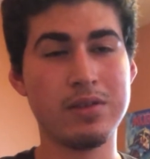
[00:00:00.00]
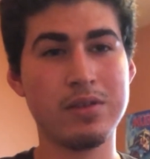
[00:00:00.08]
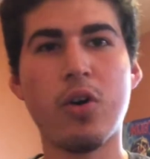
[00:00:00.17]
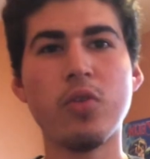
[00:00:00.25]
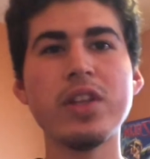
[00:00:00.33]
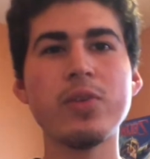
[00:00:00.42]
The
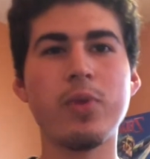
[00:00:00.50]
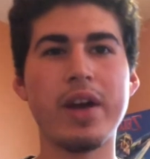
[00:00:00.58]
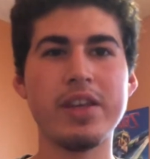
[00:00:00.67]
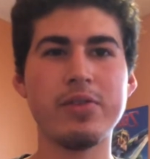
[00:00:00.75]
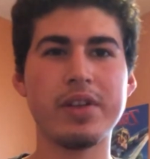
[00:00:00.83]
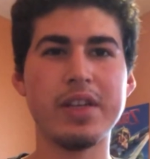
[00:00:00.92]
only way you
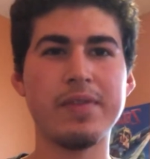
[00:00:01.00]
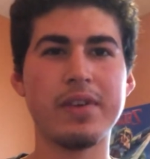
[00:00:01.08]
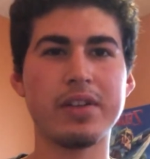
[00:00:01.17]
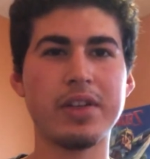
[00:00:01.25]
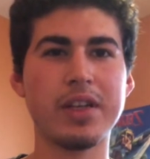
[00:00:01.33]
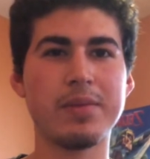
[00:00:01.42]
can even
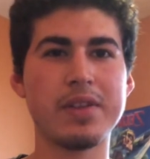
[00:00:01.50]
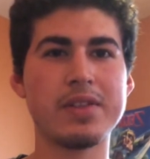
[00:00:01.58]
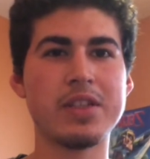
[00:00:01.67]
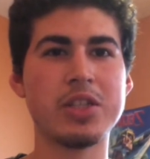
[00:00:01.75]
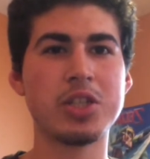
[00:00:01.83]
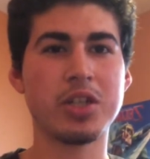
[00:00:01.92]
clean up this
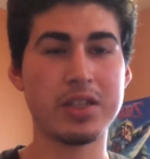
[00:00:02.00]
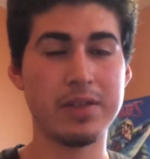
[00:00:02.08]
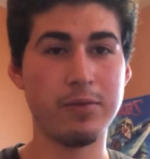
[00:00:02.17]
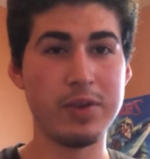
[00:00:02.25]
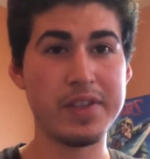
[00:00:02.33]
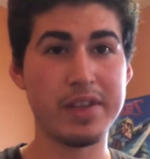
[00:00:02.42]
disjunctive
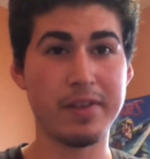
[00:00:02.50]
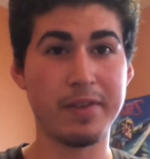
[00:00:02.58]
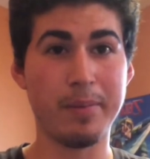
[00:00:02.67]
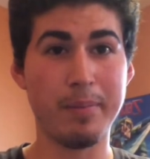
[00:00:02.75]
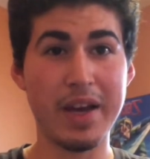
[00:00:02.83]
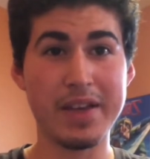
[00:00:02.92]
reasoning of a
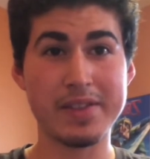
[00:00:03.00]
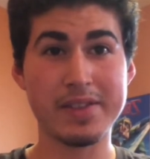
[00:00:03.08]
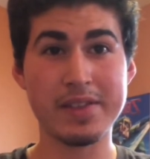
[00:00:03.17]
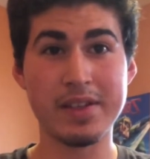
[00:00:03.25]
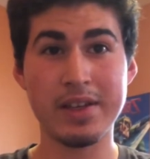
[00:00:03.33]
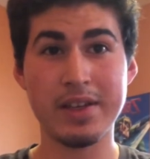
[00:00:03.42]
mess
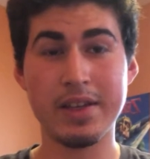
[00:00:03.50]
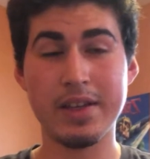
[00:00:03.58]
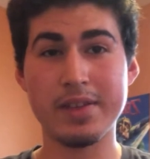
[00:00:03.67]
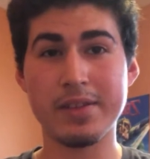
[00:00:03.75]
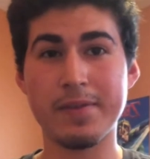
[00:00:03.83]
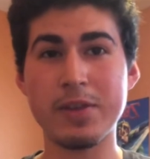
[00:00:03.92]
is
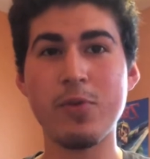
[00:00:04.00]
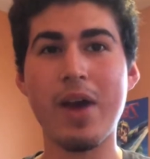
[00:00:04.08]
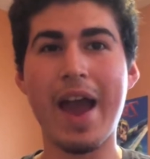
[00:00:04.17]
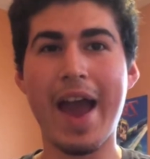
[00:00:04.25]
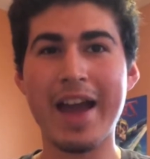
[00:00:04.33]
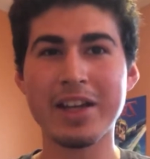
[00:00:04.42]
if you
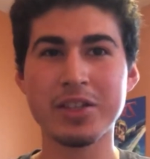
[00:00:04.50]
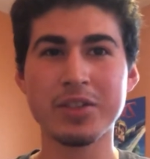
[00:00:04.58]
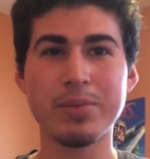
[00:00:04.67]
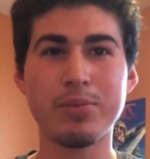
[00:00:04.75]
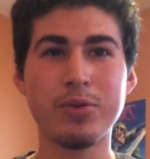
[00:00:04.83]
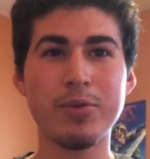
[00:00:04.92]
actually
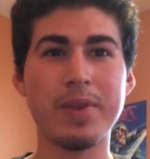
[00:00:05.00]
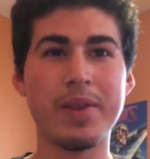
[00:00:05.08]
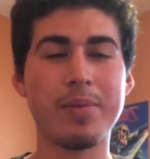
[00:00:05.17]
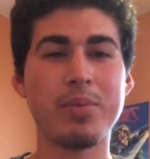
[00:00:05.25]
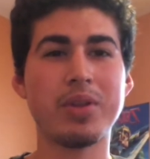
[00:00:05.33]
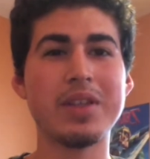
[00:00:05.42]
prove that the
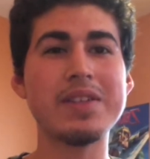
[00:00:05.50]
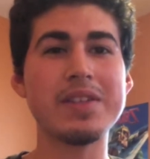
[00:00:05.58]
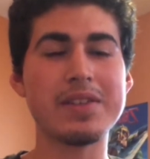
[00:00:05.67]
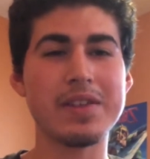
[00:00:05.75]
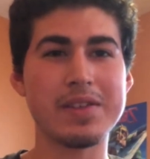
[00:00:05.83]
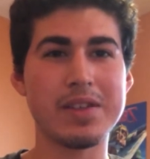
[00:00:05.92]
policing
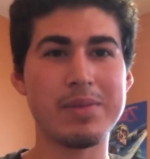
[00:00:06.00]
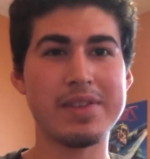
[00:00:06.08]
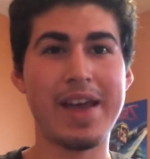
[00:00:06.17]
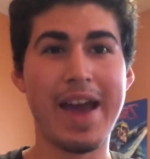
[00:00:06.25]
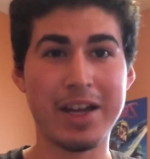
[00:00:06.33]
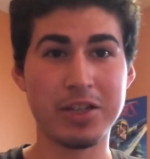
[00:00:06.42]
system is
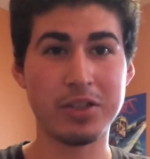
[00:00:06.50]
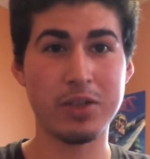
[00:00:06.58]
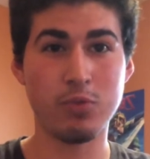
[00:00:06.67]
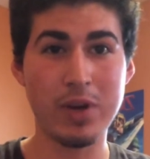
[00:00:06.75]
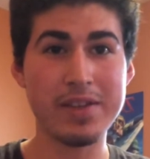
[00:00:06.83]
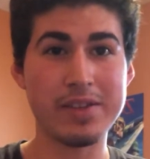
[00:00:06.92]
actually
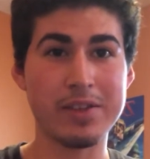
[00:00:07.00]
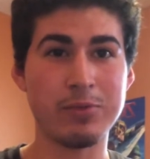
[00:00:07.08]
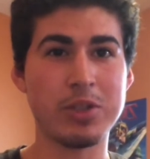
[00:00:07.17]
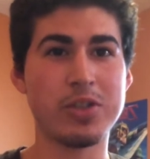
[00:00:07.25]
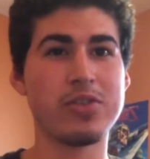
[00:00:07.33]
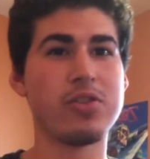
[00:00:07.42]
racist, which
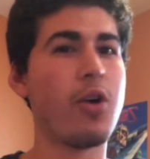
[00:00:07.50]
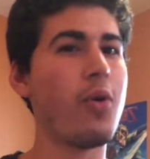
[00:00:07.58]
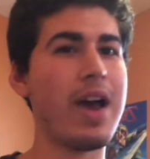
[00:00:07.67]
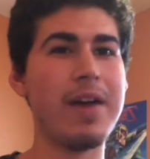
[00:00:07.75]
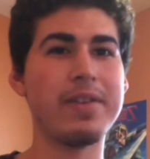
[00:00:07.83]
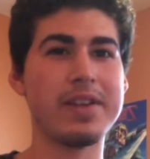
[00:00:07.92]
there's no
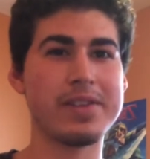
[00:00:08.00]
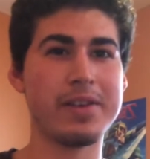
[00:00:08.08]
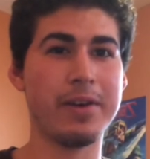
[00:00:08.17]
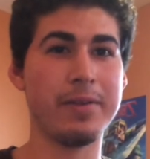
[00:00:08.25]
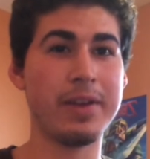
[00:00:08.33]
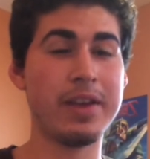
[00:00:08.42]
evidence of.
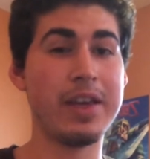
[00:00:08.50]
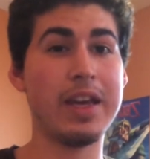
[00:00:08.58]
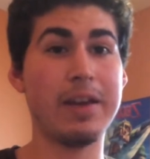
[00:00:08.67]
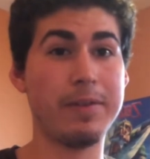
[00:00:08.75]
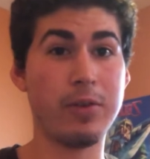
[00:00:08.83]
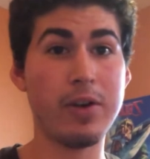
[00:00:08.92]
And
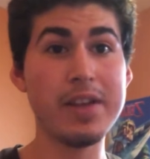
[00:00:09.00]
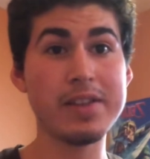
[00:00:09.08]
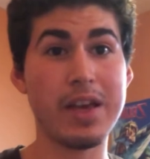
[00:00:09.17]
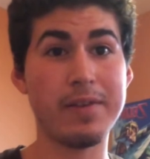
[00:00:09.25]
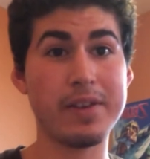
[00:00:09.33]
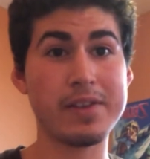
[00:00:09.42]
if there is
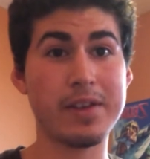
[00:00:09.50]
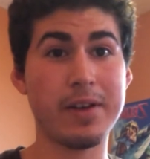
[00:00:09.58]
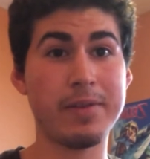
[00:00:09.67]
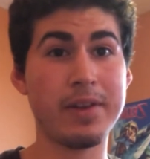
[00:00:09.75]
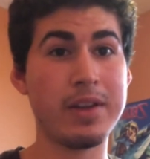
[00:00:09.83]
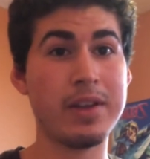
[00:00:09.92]
evidence of,
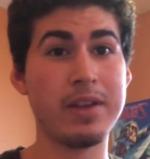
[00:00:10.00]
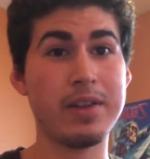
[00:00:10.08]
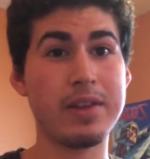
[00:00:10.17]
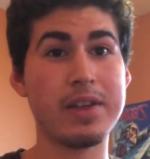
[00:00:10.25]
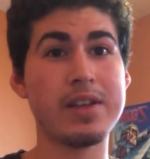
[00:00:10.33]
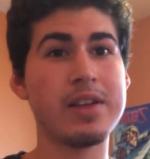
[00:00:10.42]

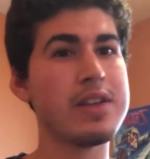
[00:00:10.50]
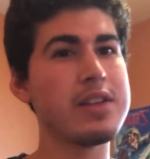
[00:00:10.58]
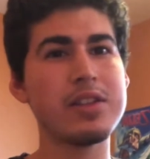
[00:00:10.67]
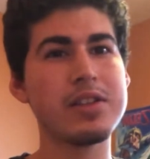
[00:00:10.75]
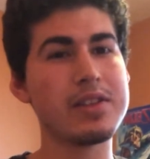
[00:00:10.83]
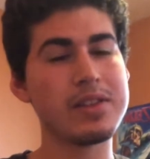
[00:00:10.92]
then
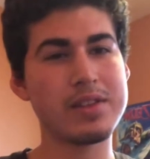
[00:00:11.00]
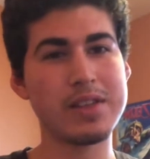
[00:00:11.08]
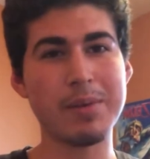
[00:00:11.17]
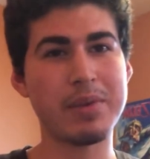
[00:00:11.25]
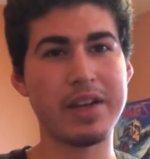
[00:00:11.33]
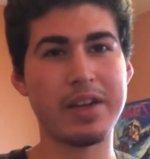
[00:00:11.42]
type
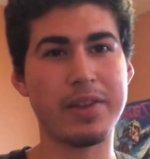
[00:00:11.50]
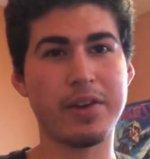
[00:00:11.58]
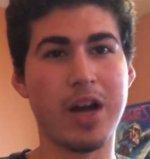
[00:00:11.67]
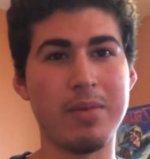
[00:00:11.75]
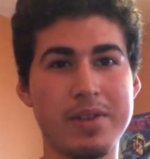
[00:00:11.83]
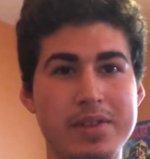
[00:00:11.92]
it in the comments.